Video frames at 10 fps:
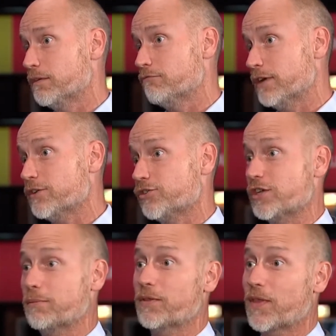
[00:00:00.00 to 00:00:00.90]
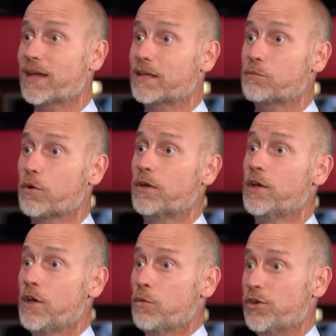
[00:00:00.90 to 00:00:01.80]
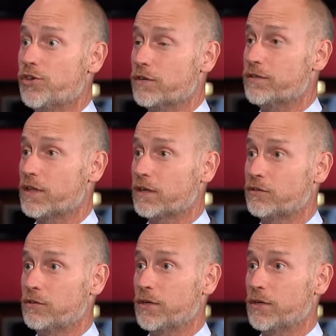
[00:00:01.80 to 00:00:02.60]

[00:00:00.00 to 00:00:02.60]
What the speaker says: relationship, and that is what we should have stuck to,